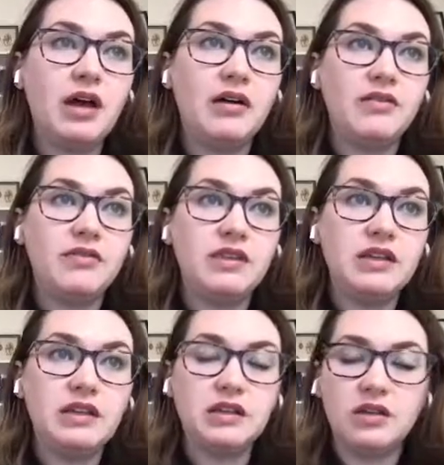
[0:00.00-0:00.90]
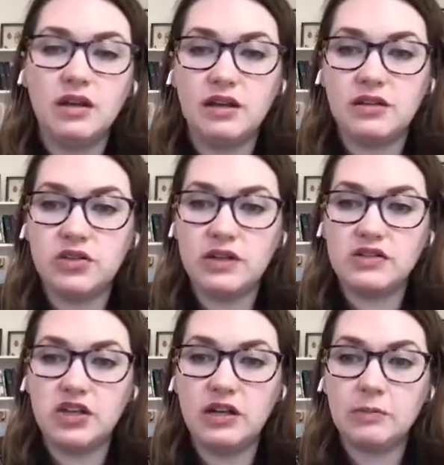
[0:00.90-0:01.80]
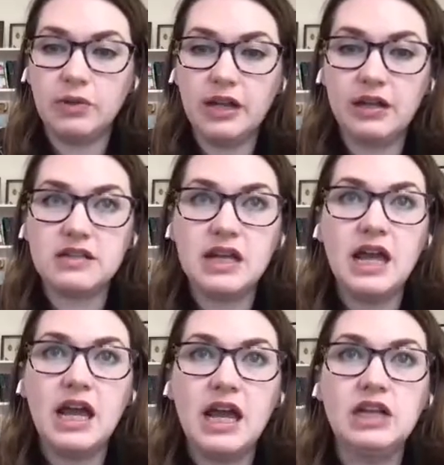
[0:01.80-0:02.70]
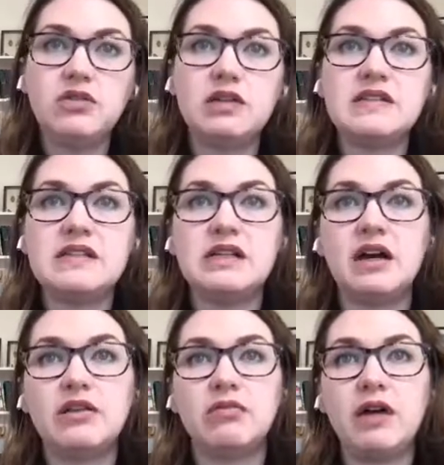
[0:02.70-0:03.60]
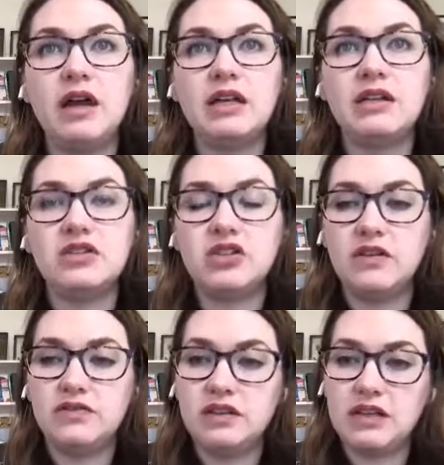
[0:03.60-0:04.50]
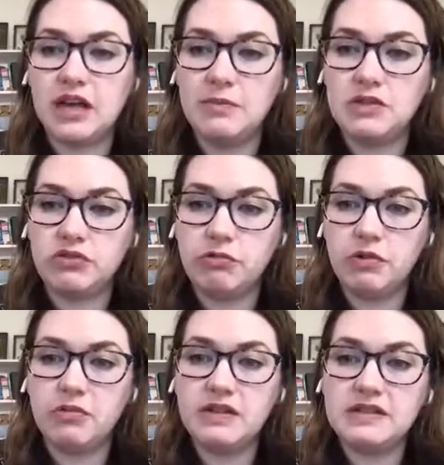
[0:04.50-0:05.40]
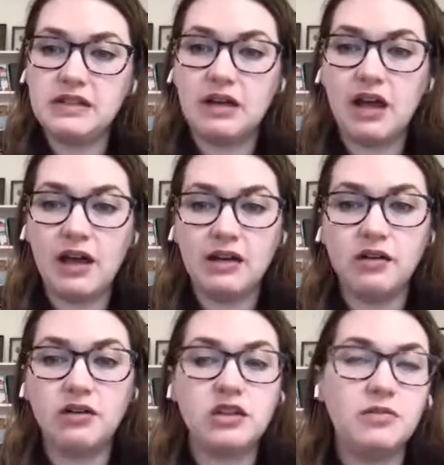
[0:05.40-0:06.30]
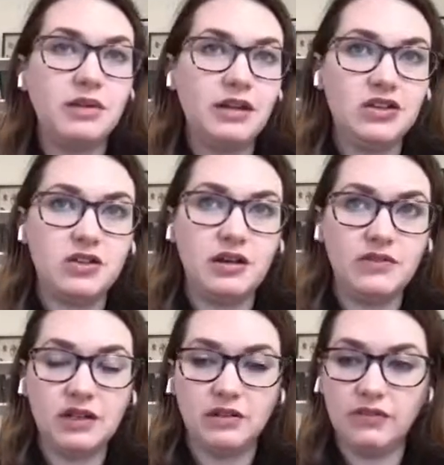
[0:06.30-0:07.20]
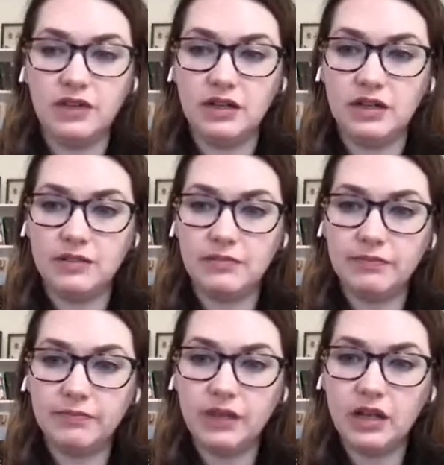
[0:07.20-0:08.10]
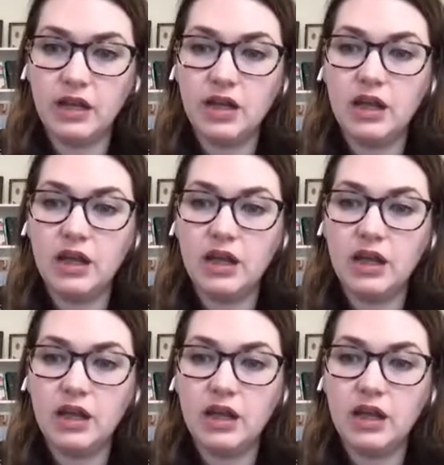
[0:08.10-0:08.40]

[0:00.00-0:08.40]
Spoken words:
of the transgenic plant. And you can see on the right, the shift in the chemistry where we see a higher accumulation of delphinidin.